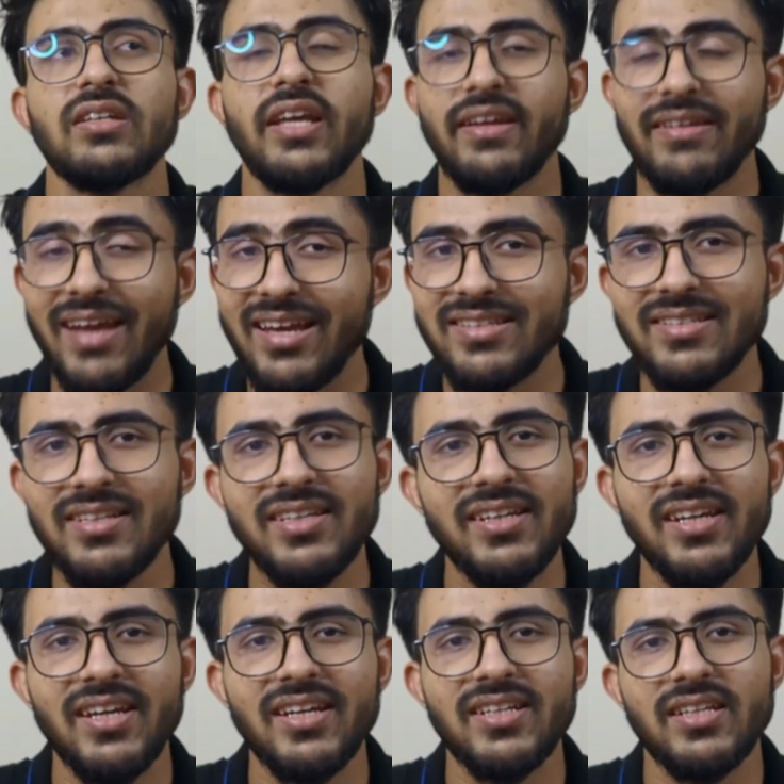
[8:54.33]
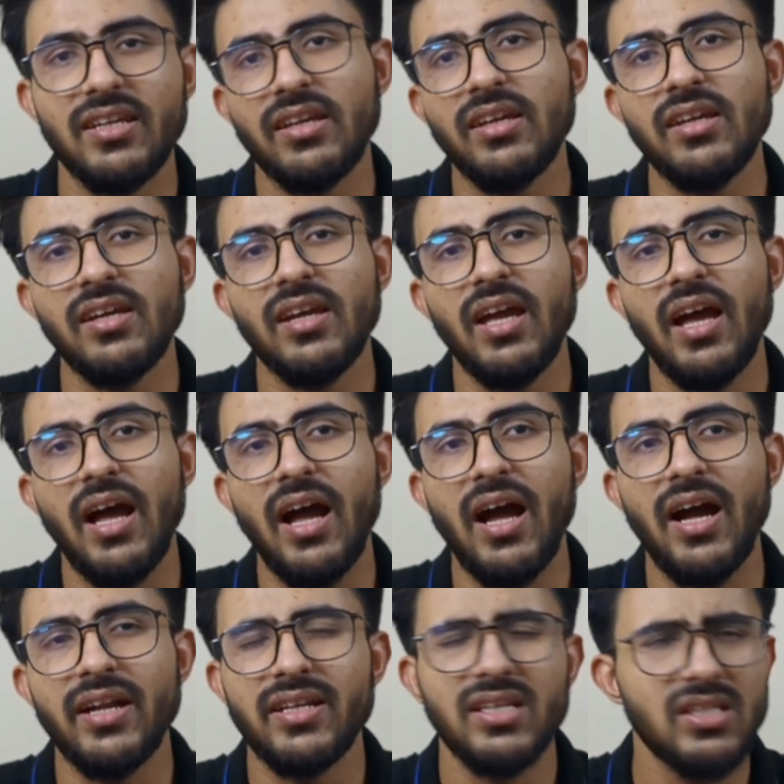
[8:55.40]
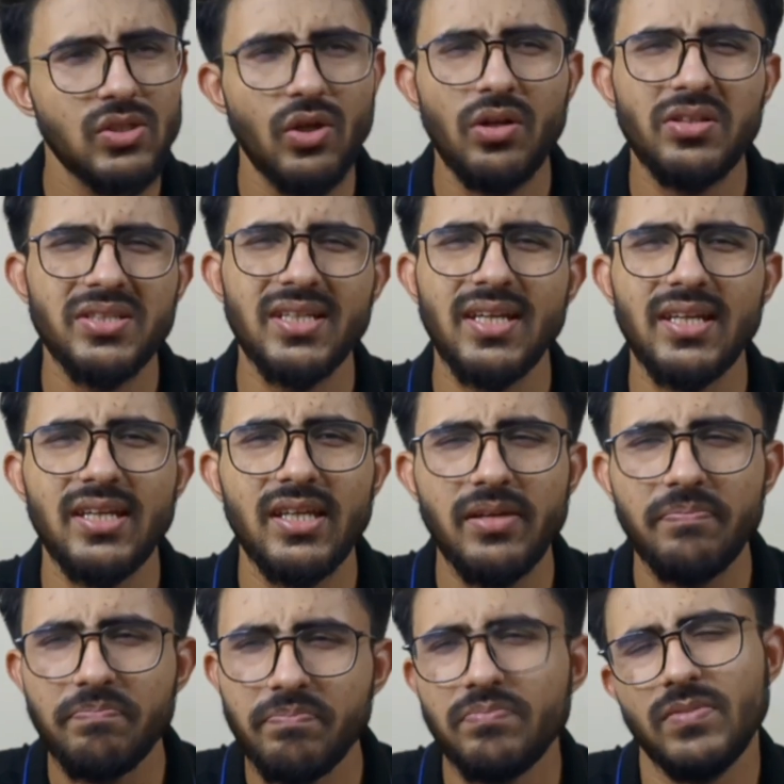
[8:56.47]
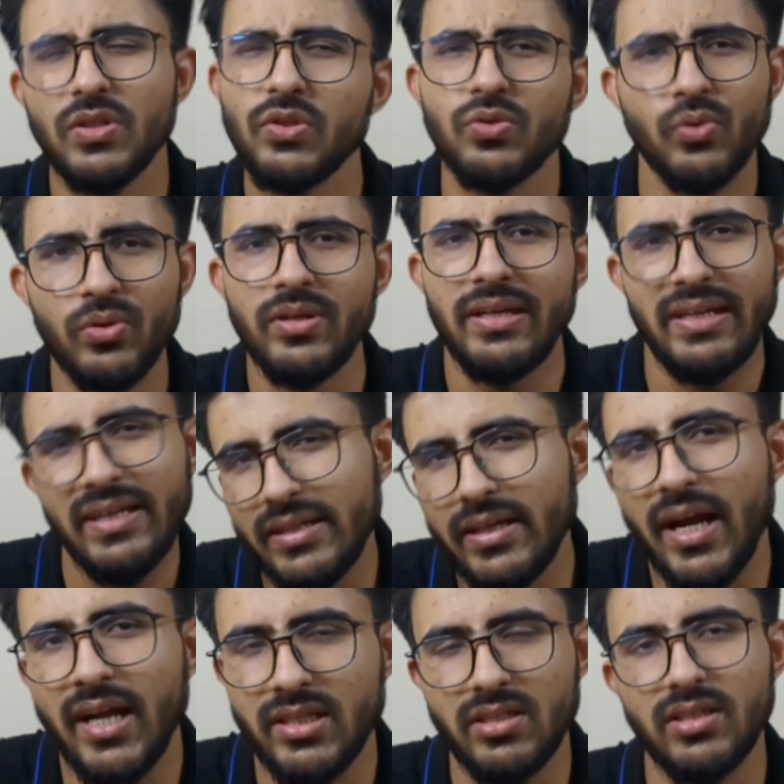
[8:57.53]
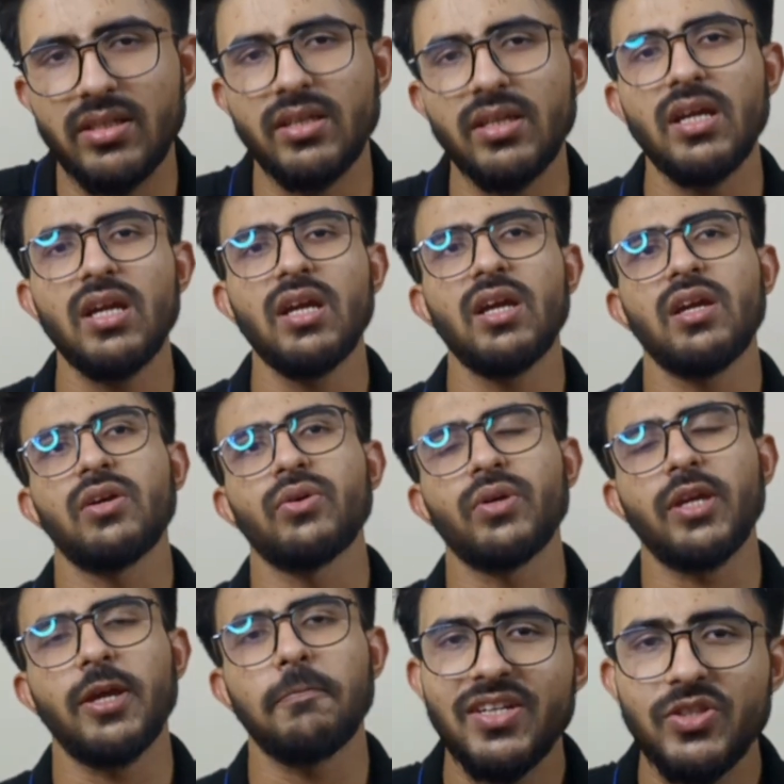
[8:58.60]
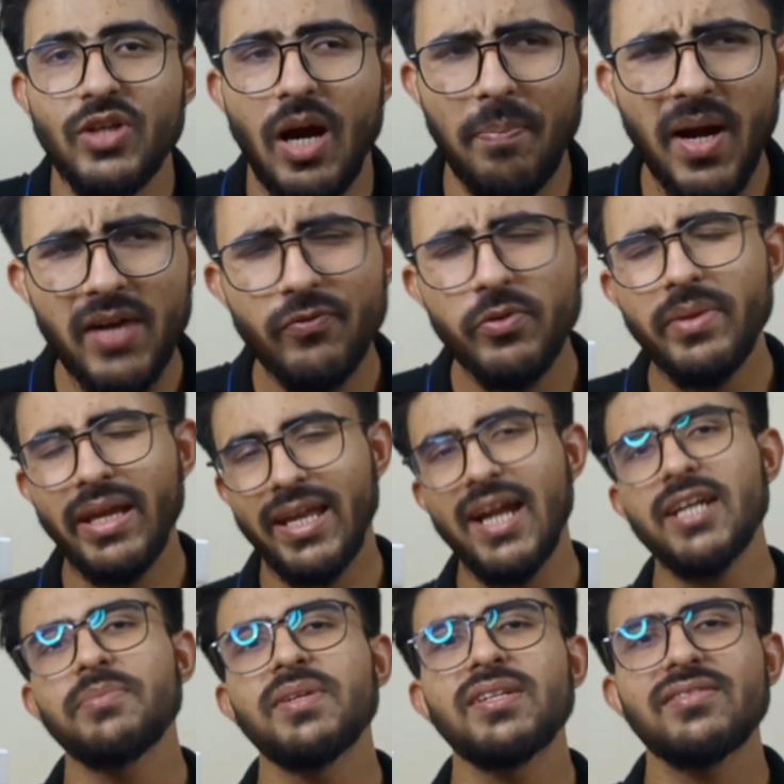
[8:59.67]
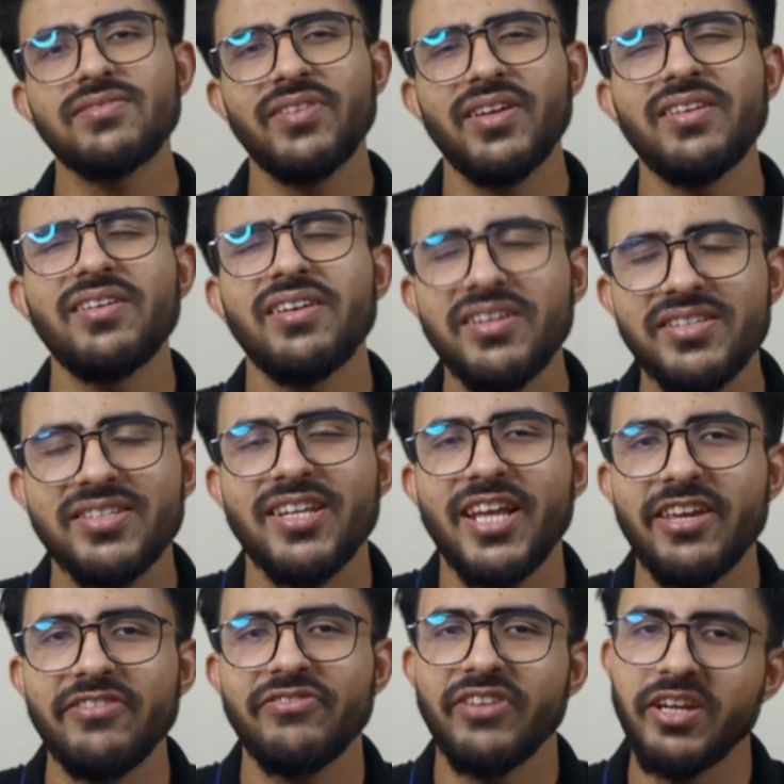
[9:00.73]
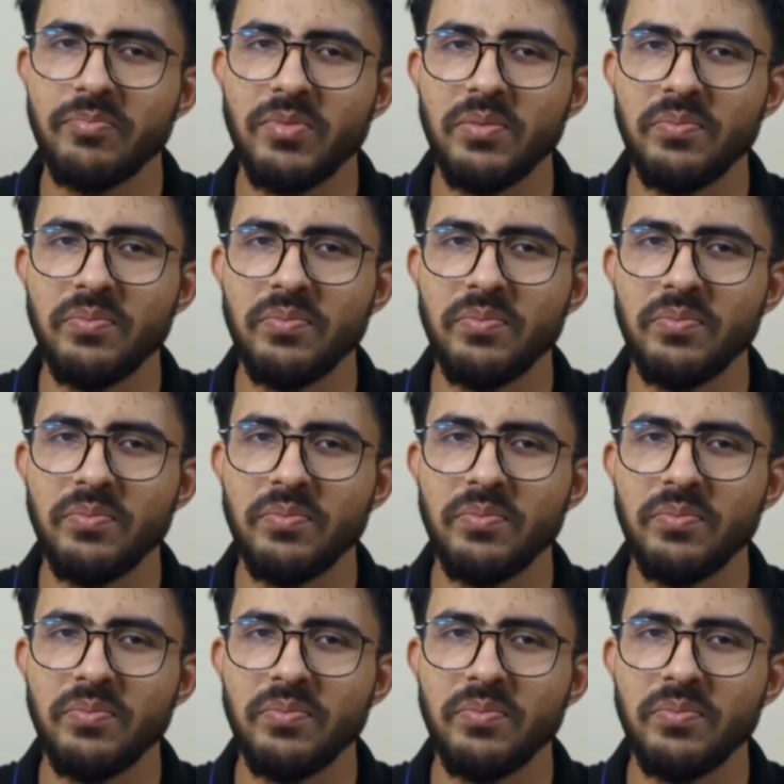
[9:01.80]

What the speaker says: like nicely, okay. And histology ke liye you don't need actually, okay. So apart from academics, there is life in